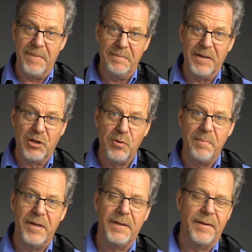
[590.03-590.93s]

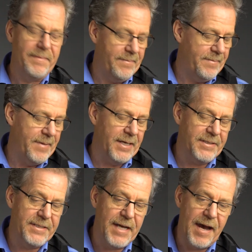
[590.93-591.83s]
equipment,
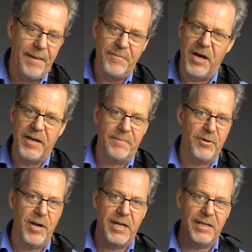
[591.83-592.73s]
but I'm not
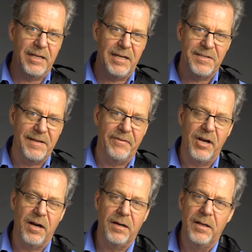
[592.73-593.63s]
upgrading the
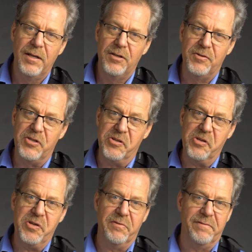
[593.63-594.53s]
A7R to the
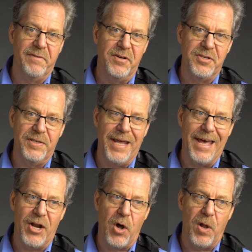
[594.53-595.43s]
newer version
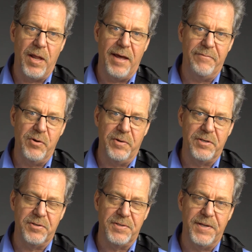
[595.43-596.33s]
at all. I have no
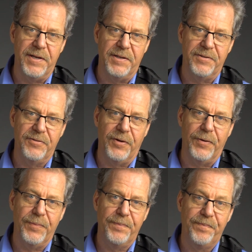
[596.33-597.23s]
interest in it.
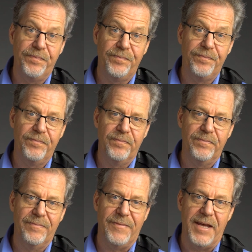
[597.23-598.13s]
So
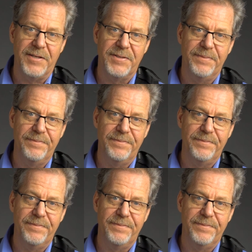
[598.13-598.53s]
thanks.